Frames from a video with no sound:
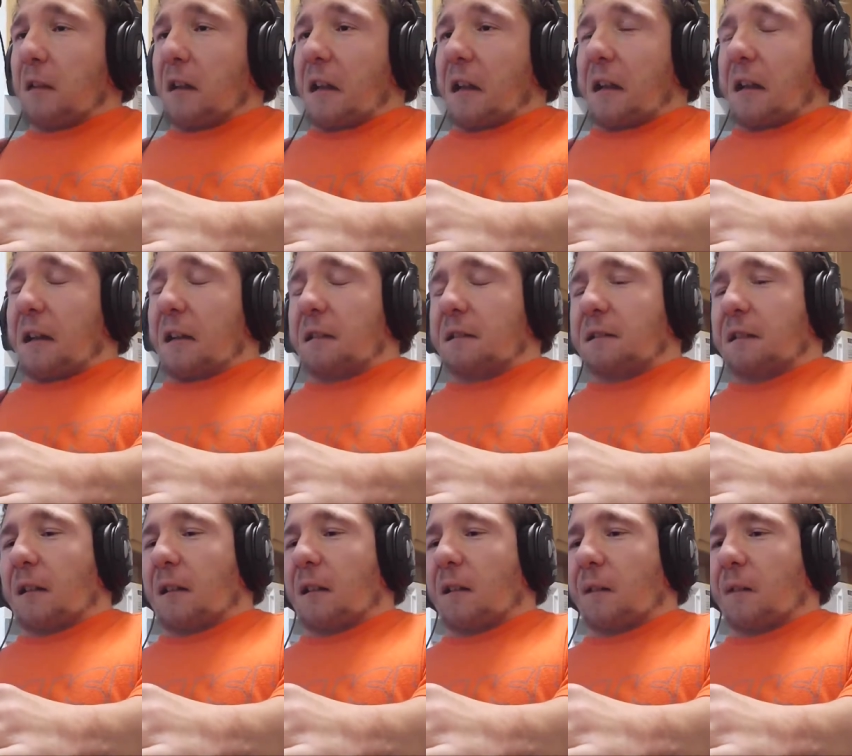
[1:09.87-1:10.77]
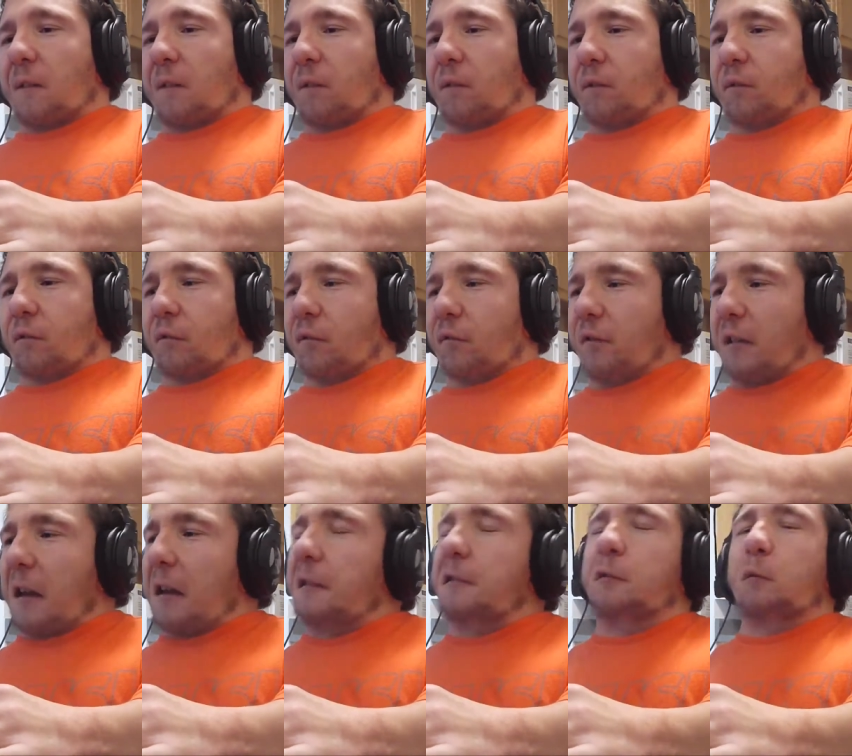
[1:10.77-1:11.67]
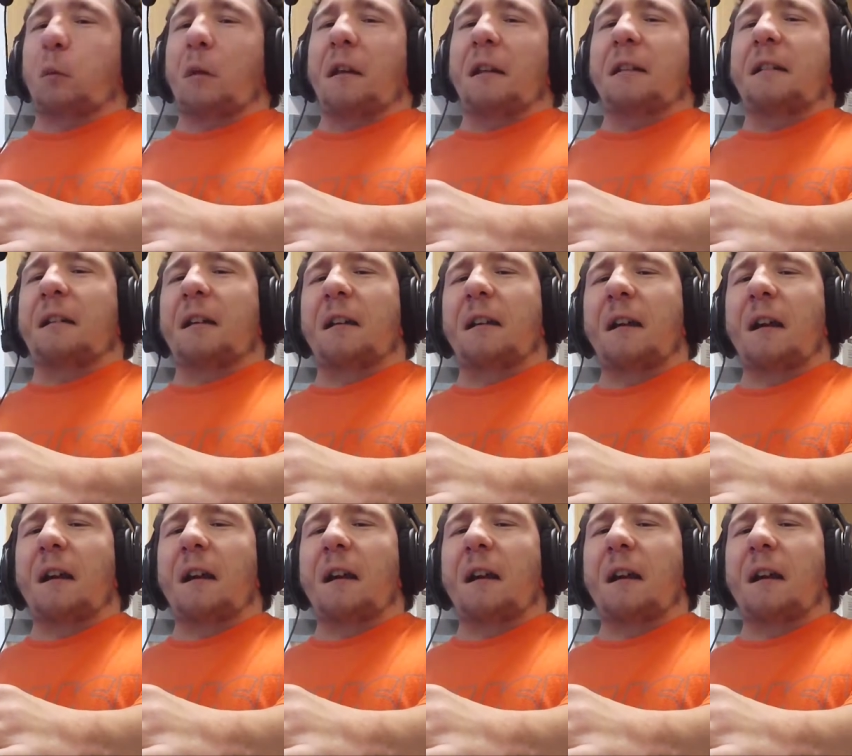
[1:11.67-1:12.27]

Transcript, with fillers: as of last week,